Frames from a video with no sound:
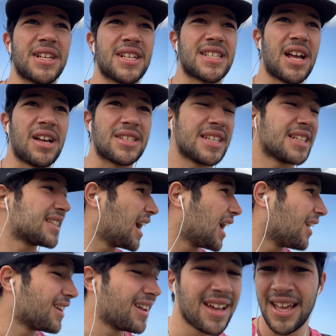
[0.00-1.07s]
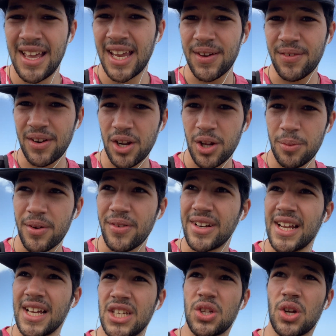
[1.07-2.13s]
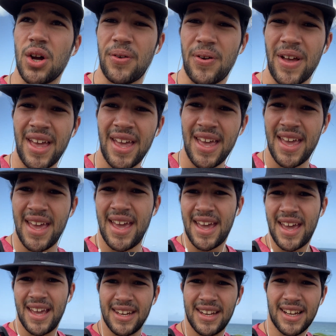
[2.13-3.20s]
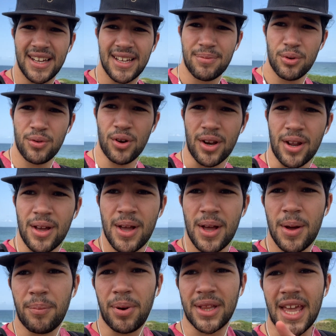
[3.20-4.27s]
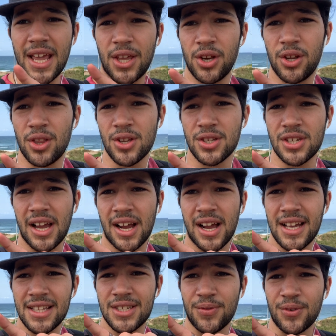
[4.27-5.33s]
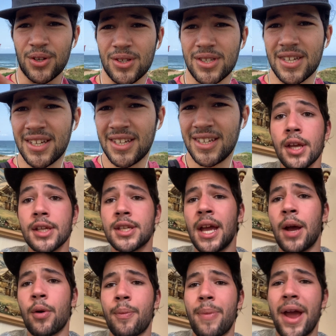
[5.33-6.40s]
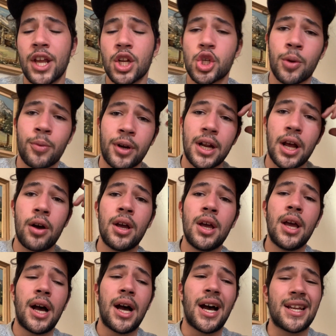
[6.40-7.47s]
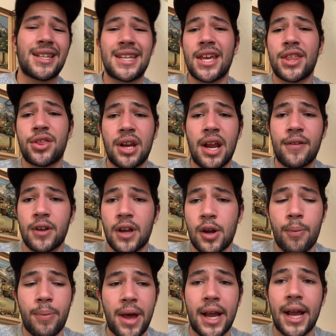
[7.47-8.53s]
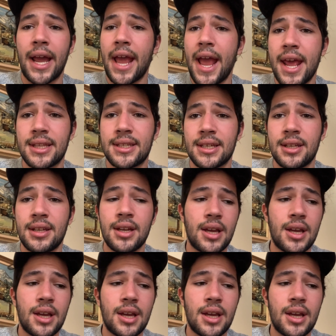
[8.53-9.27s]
to just now sit down, give it a little bit of a dust off, and uh, move on. But thank you to those kite surfer dudes. So yeah, we're back in Joburg now. Uh, day three after I got back, I edited,